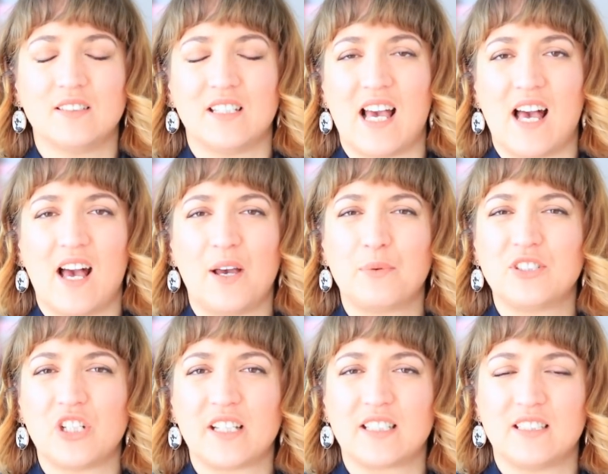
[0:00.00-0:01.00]
So yeah, I
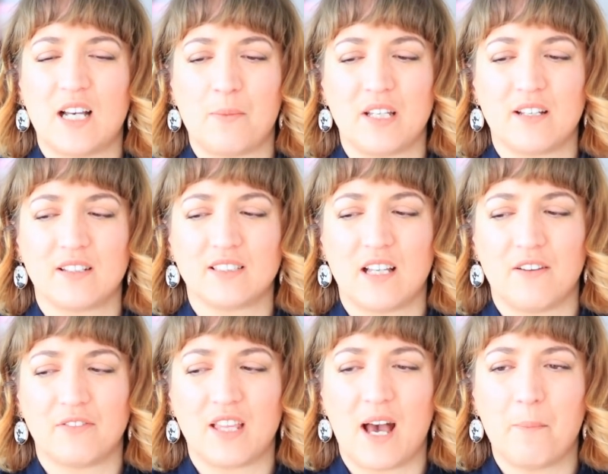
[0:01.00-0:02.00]
wish I could tell my younger
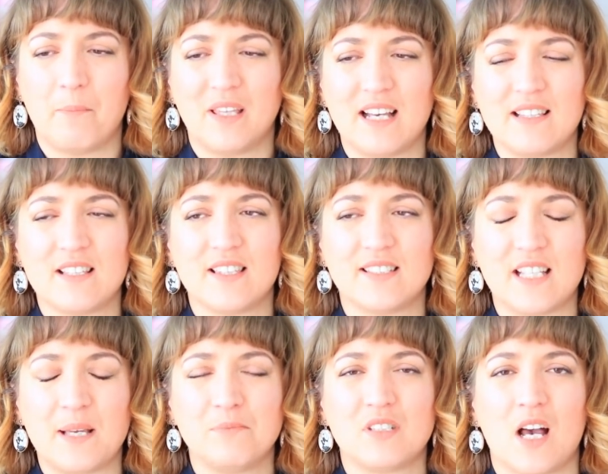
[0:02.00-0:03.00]
self that, but then at the
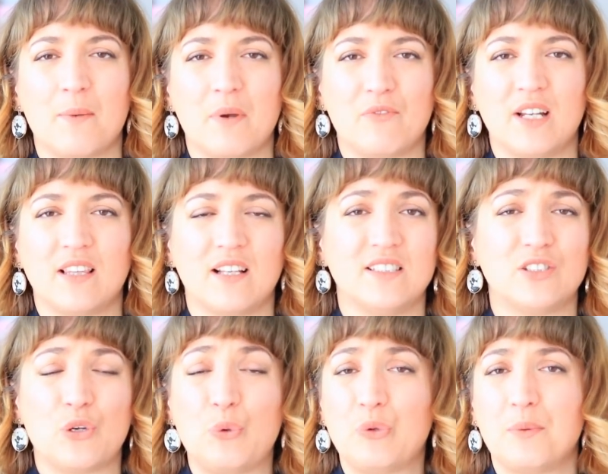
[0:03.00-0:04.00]
same time I realised
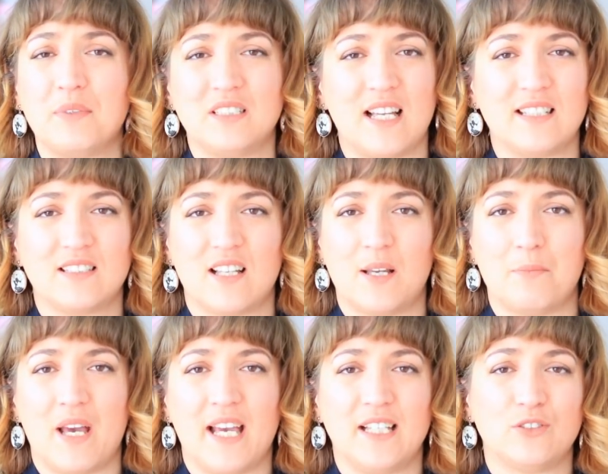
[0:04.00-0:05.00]
that all the mistakes that I
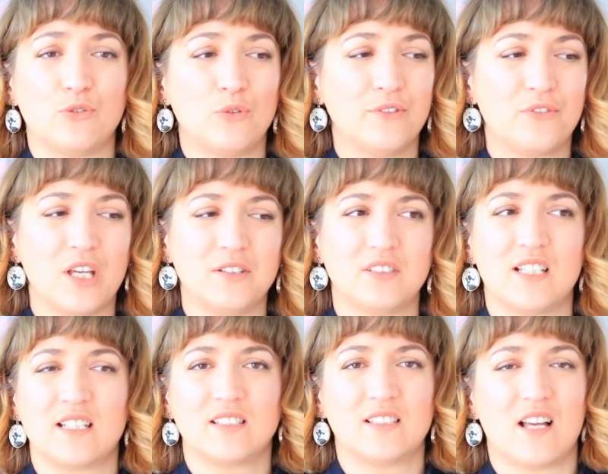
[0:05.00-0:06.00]
made, all of those
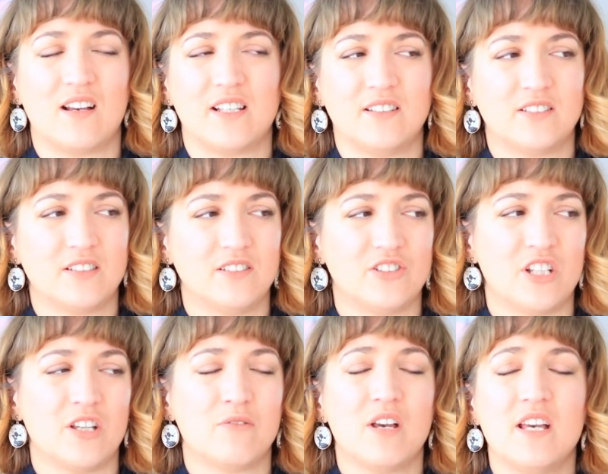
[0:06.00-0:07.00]
things that I used to
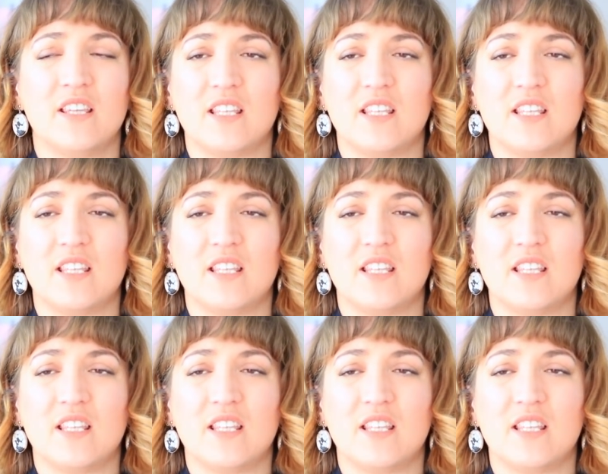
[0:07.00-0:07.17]
do,